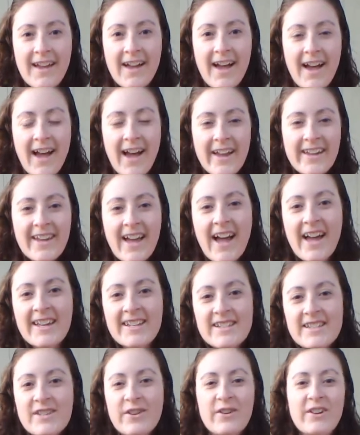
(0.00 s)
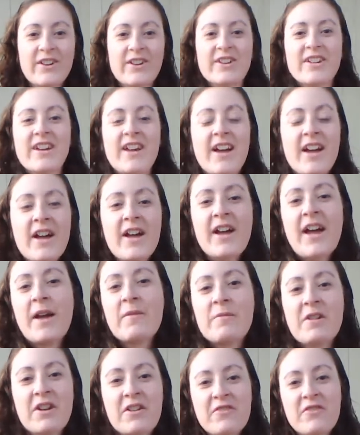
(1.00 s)
Hi guys, so
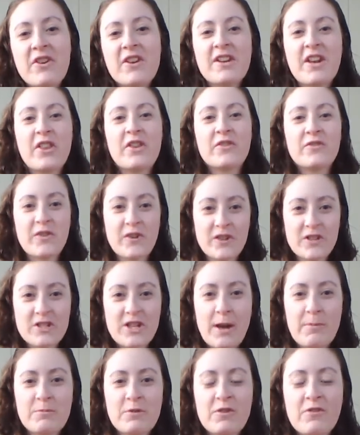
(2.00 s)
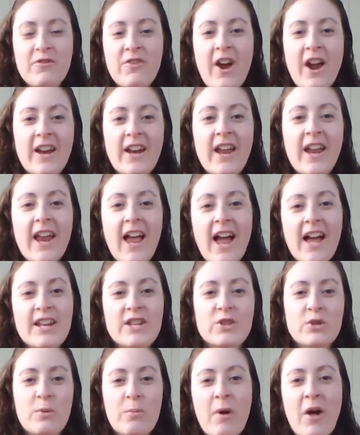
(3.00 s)
I'm here for another First Chapter Friday. I
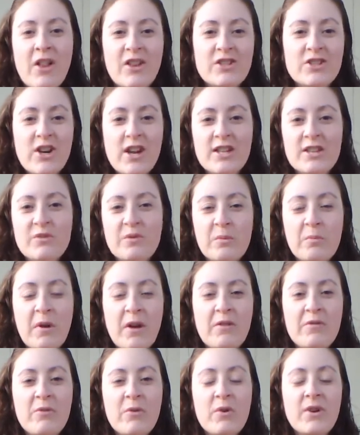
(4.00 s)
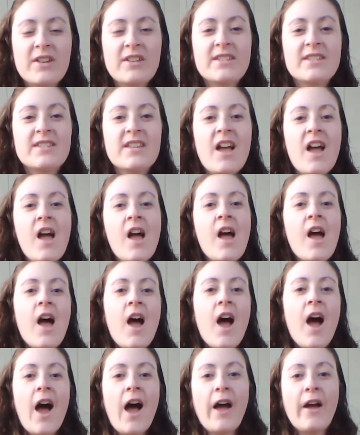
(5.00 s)
do apologize for my voice.
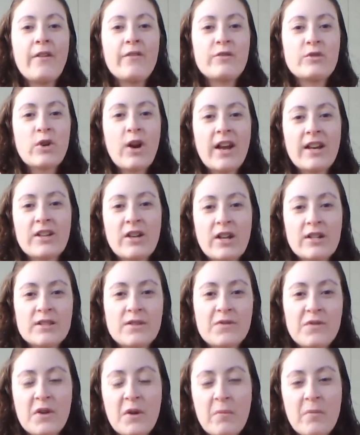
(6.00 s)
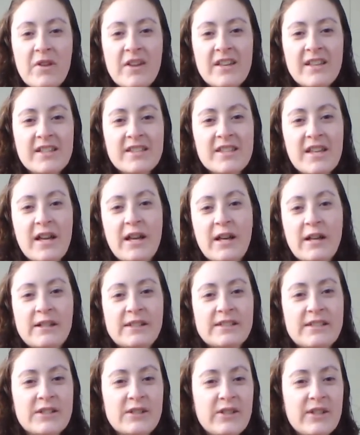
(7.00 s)
I've tried not to film this
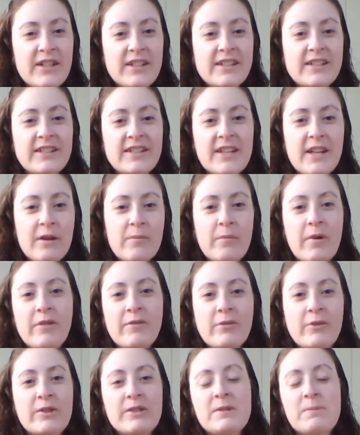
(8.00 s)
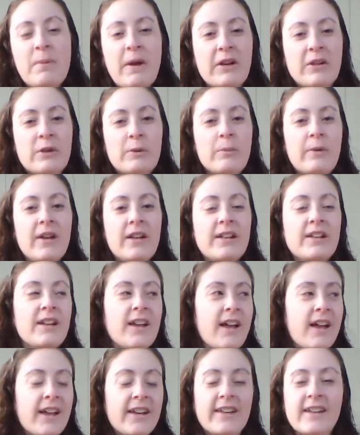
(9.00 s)
until I could get my voice better, but
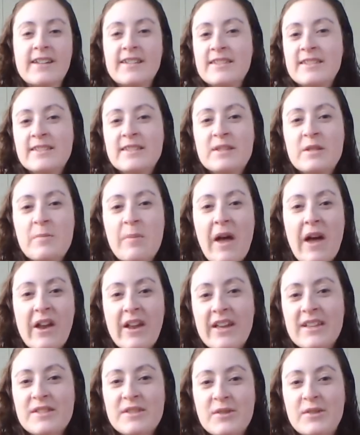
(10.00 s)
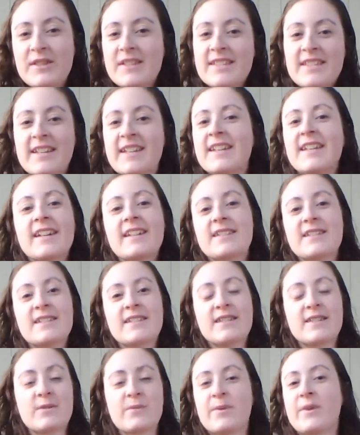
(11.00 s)
I guess this is about as good as it gets
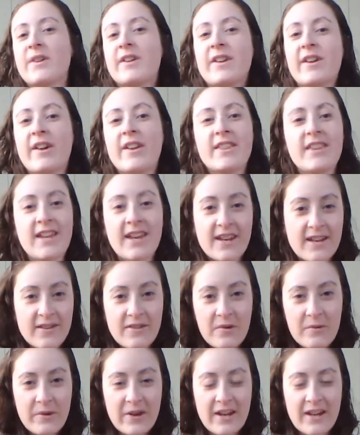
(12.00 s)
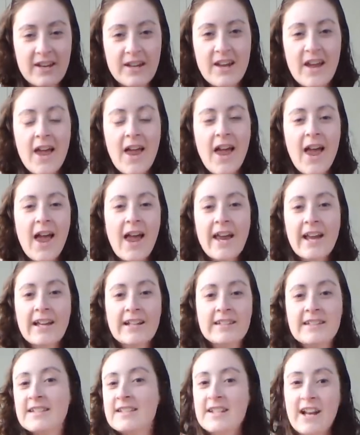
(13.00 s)
because we're here at the end of the week
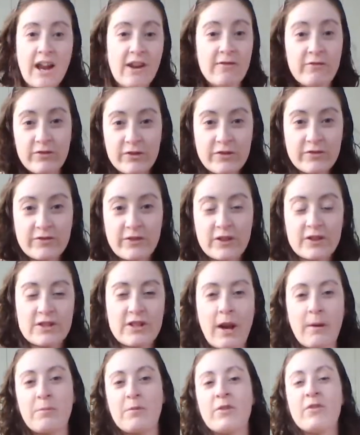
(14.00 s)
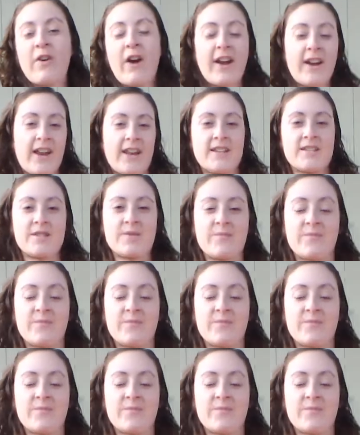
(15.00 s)
and it's time for First Chapter Fridays.